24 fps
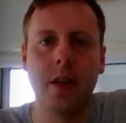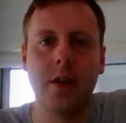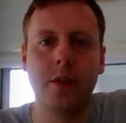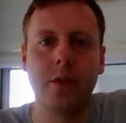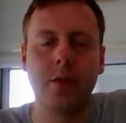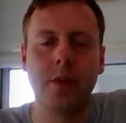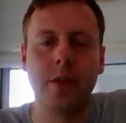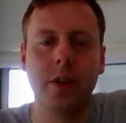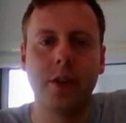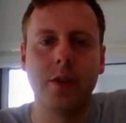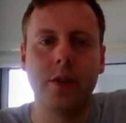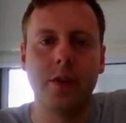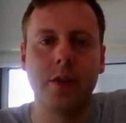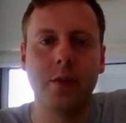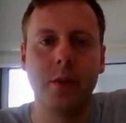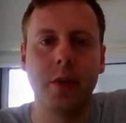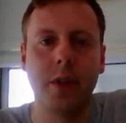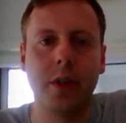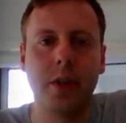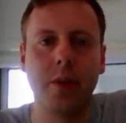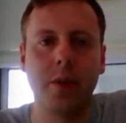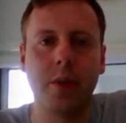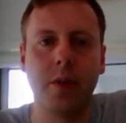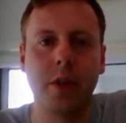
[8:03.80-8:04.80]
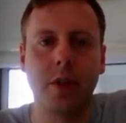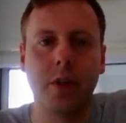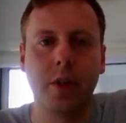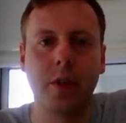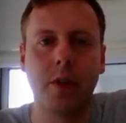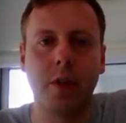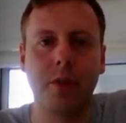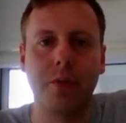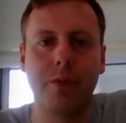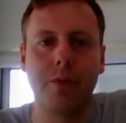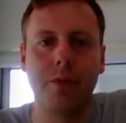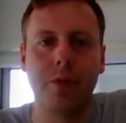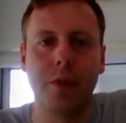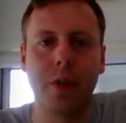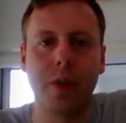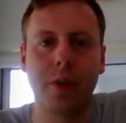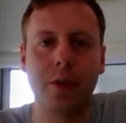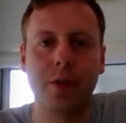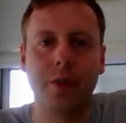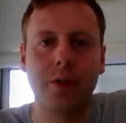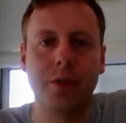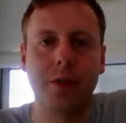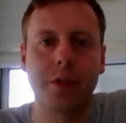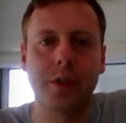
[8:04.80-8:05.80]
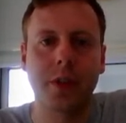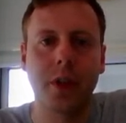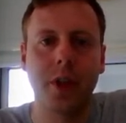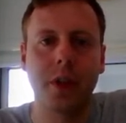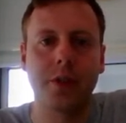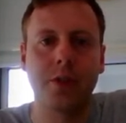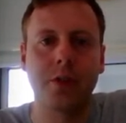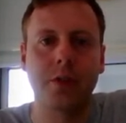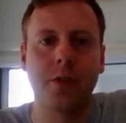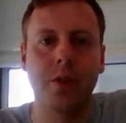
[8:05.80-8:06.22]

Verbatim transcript: you'll need to edit one of the conf files. In this case, it's